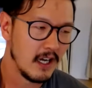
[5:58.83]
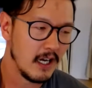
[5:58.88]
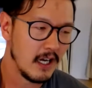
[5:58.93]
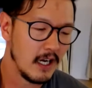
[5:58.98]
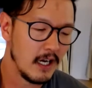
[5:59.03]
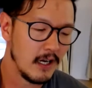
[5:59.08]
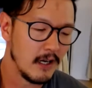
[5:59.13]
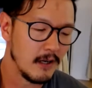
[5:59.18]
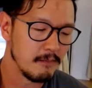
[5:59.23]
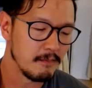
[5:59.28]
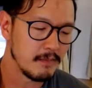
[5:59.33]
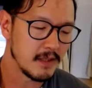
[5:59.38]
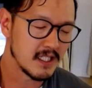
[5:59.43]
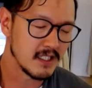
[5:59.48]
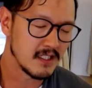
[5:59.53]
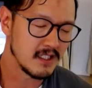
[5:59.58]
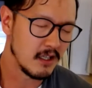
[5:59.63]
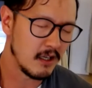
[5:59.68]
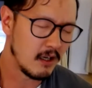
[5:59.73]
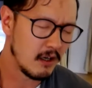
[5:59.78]
um,
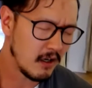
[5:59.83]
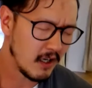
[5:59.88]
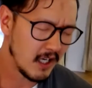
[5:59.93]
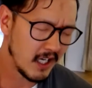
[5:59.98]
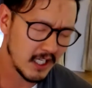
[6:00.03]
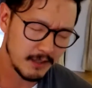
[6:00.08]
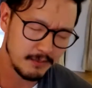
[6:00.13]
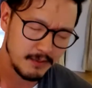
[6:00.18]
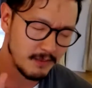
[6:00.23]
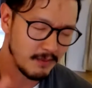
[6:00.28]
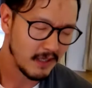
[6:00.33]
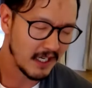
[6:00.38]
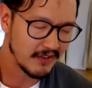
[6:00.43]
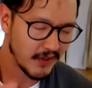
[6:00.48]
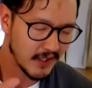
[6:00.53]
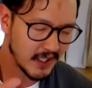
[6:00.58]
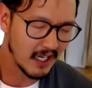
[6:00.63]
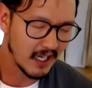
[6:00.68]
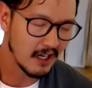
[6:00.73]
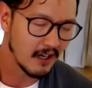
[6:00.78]
because it all had to be about the
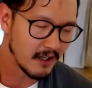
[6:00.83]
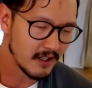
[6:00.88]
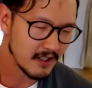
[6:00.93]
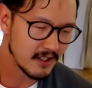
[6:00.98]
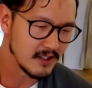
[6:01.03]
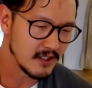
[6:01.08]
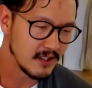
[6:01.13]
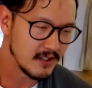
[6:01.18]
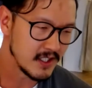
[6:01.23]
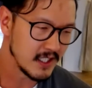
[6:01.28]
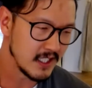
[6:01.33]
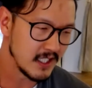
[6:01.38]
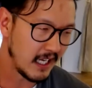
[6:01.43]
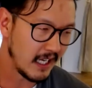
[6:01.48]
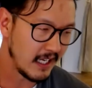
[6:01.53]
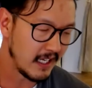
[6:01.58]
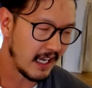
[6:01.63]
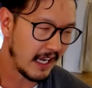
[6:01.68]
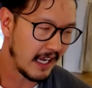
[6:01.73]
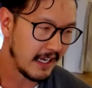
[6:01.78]
characters and,
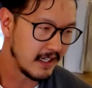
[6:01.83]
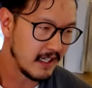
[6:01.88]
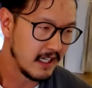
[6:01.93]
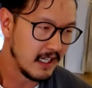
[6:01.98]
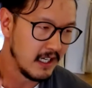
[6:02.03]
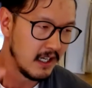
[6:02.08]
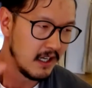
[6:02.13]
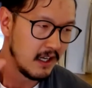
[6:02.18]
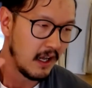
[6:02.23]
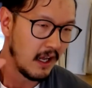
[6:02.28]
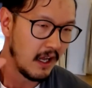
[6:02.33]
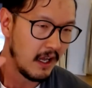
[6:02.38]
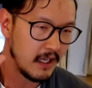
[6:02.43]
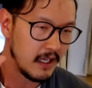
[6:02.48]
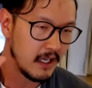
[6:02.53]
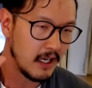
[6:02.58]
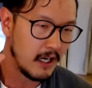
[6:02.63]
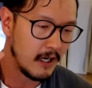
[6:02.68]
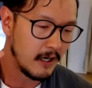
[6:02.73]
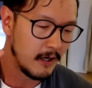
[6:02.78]
and, and,
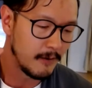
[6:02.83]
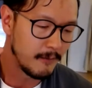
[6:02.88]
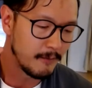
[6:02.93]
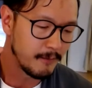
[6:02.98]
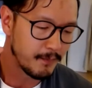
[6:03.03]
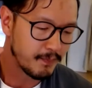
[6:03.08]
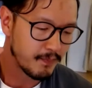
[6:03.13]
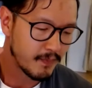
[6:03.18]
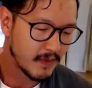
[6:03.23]
um,